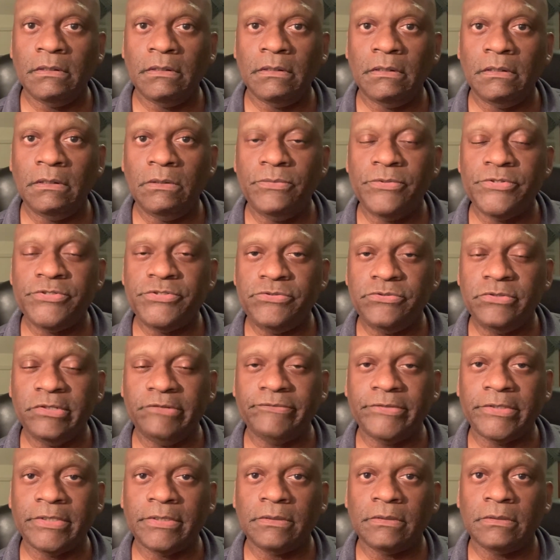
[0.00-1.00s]
who was
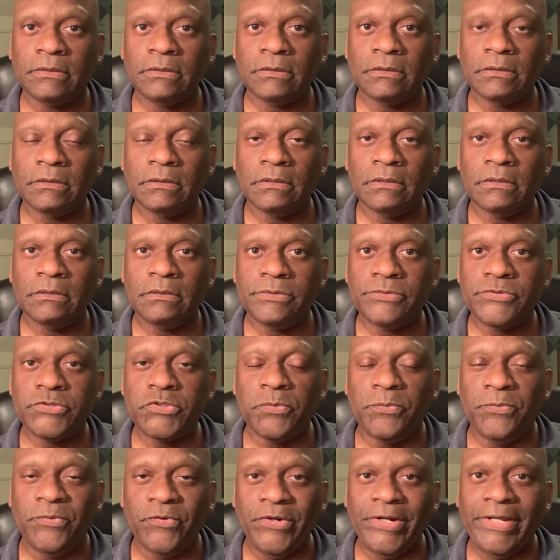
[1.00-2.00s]
driven
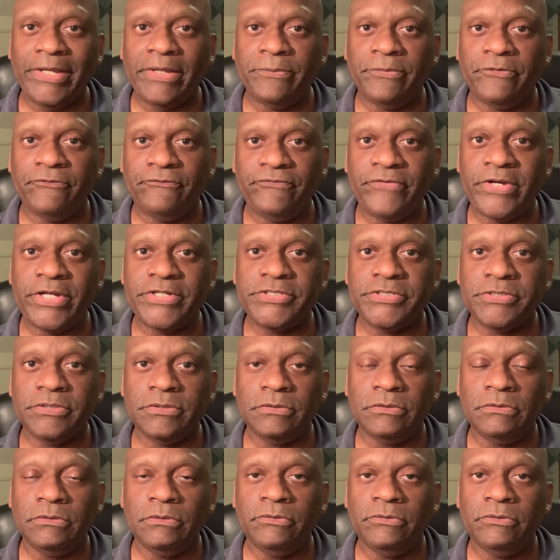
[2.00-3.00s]
to bring
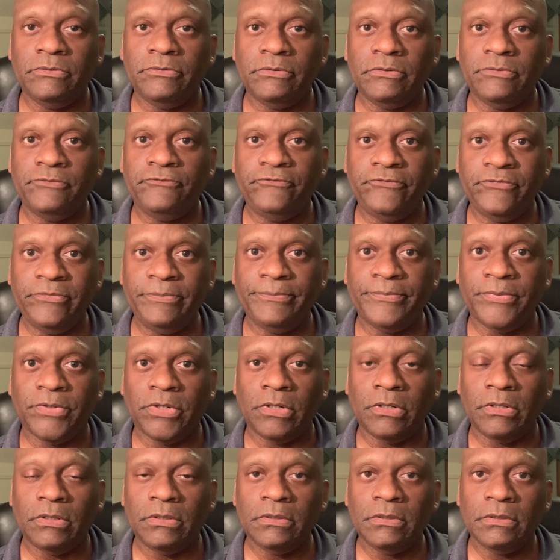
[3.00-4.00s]
professional
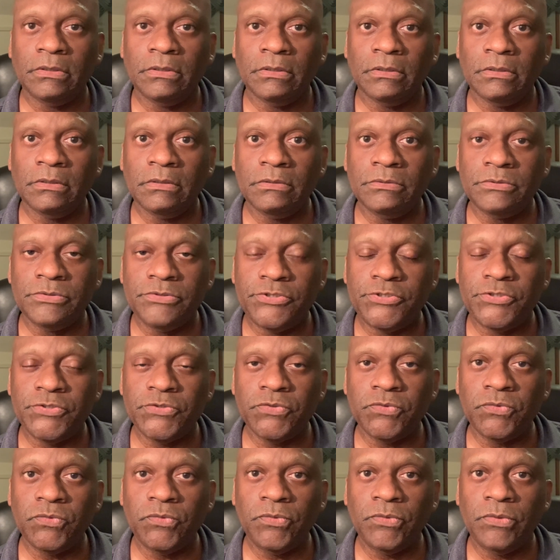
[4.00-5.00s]
football
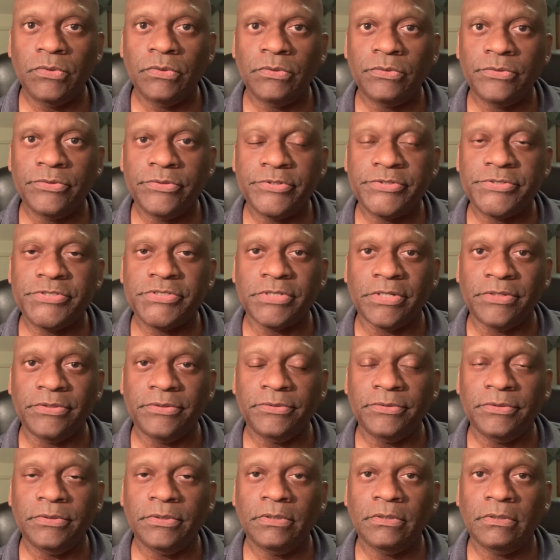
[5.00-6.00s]
to the
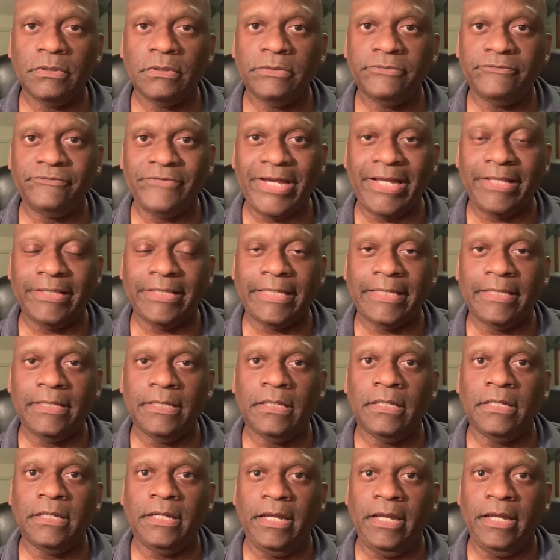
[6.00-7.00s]
Southern Valley.
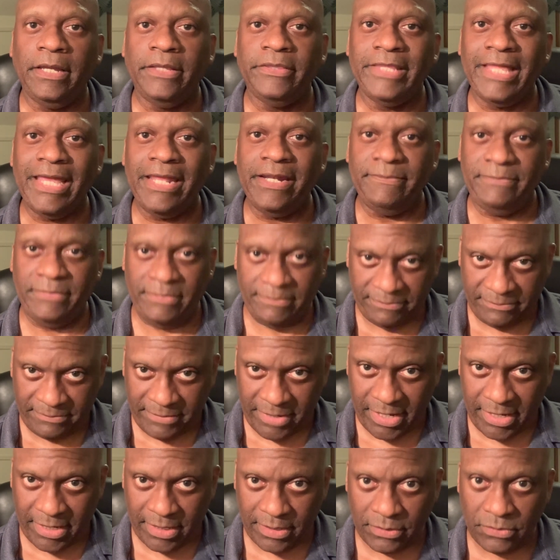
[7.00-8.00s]
And that
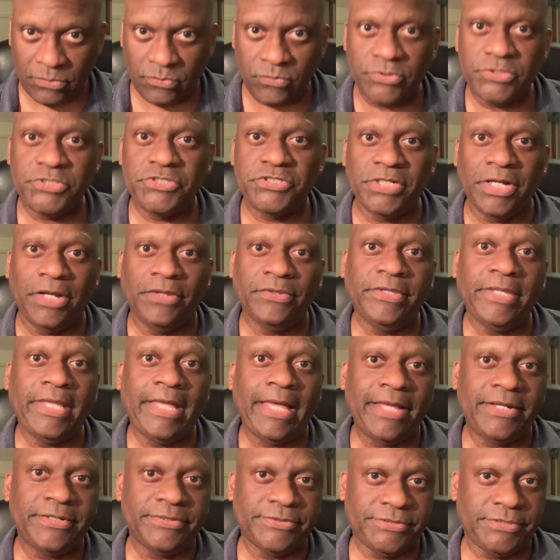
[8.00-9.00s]
man was Sheldon
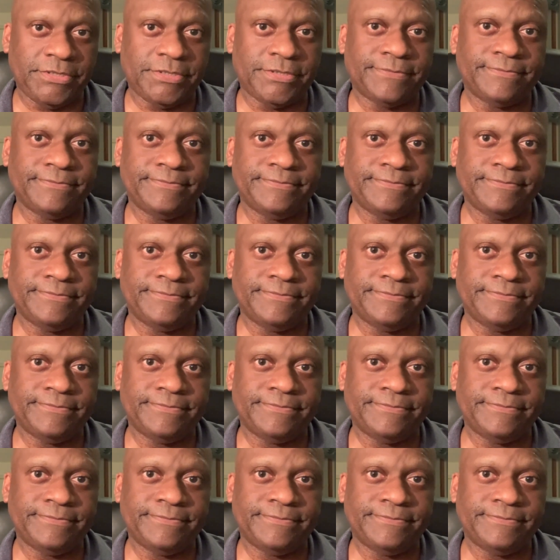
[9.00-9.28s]
Adelson.